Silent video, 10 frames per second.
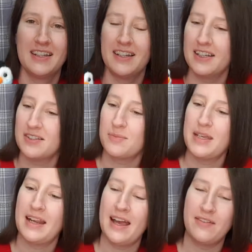It does
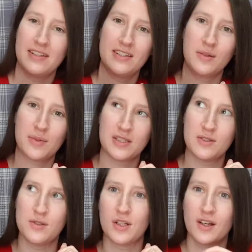mean I have ended up with
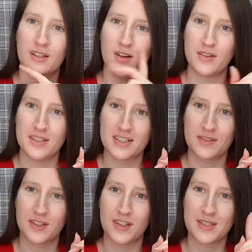2 chocolate oranges
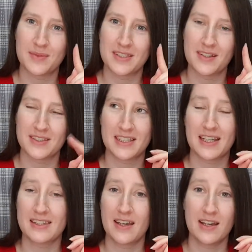for Christmas though, because
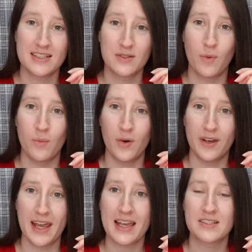I did want one.
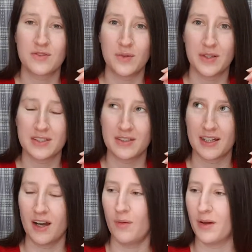I asked for one, so I
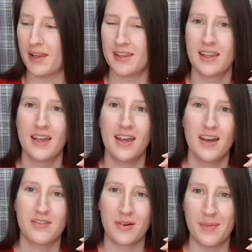got one
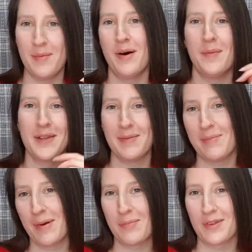from my mum, and then
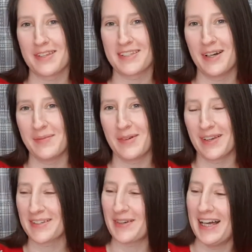my brother's got me one
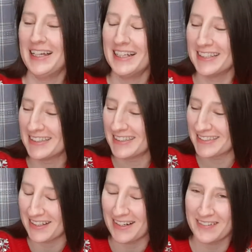as well.
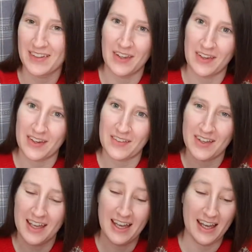So I've
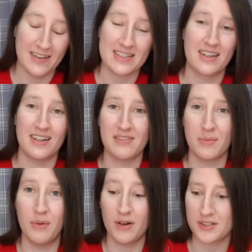actually got even
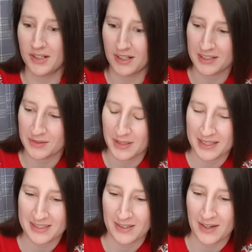more chocolate as well,
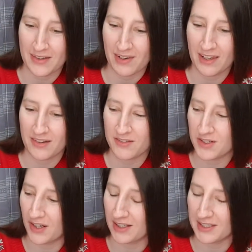so I have a lot of
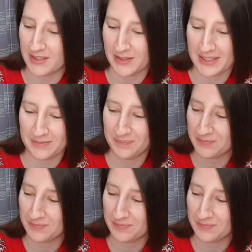chocolate to eat.